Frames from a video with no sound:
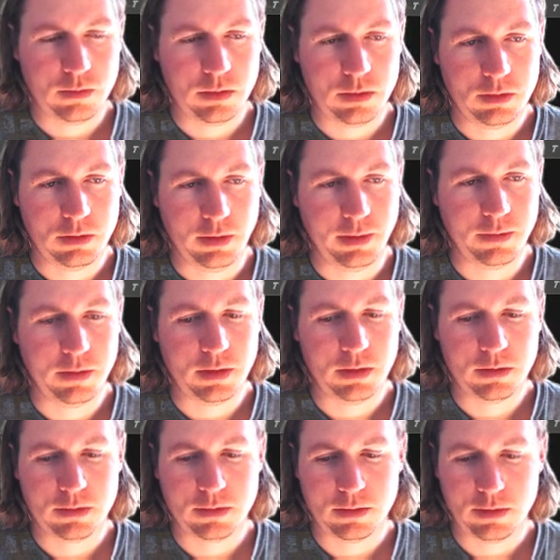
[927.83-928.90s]
Well,
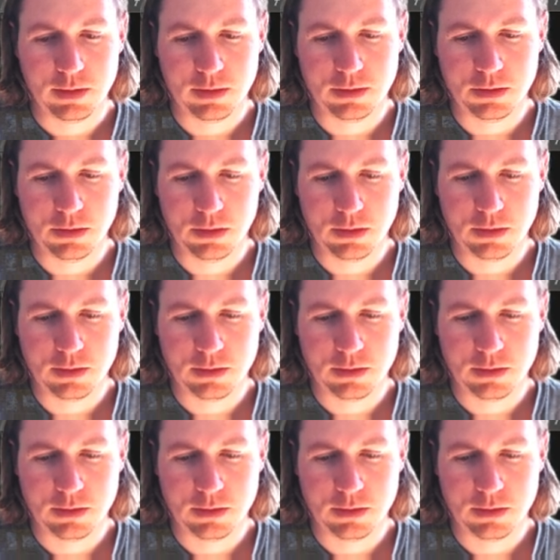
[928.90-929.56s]
anyway, that's it.